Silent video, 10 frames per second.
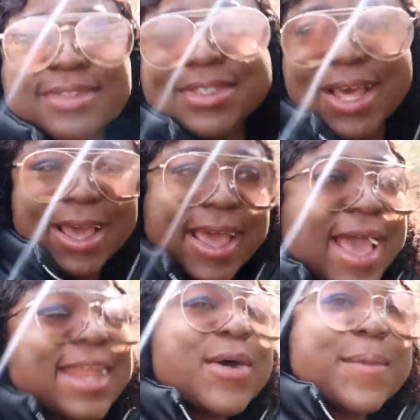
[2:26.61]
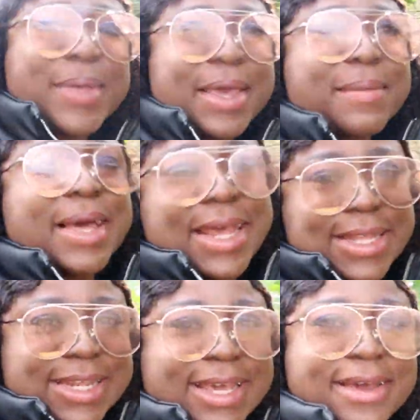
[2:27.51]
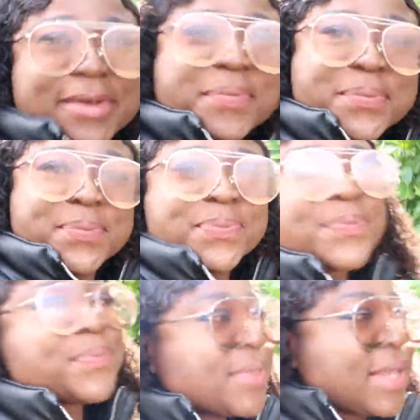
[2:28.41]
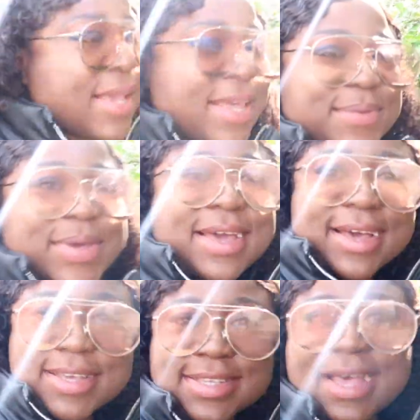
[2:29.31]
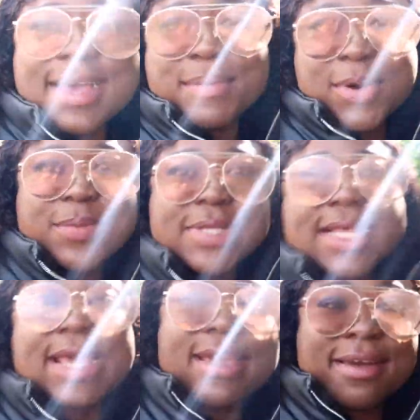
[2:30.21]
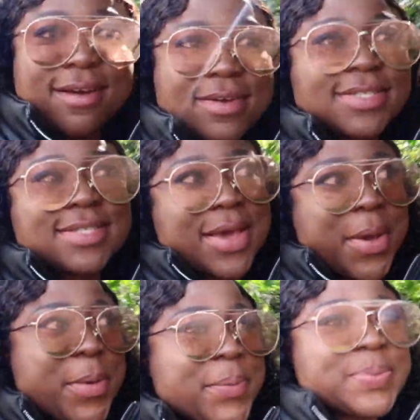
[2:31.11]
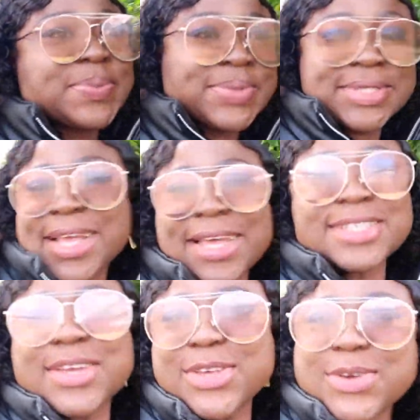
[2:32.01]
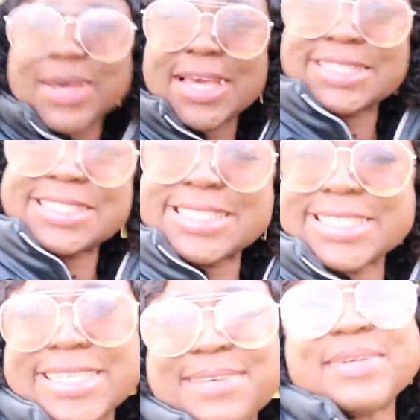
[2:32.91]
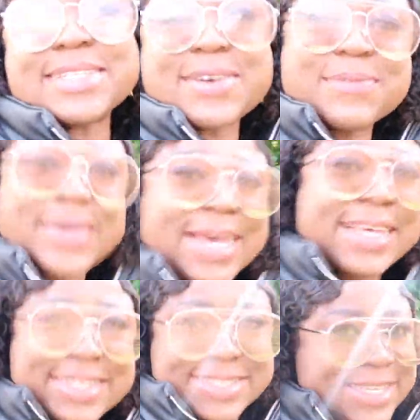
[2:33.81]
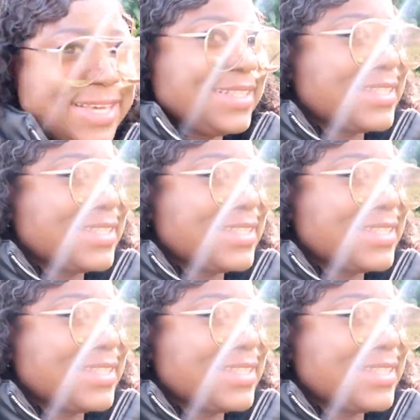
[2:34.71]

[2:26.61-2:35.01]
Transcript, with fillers: That cannot be a bad idea. Anyway guys, I'm almost here so I'll show you a tiny bit of behind the scenes,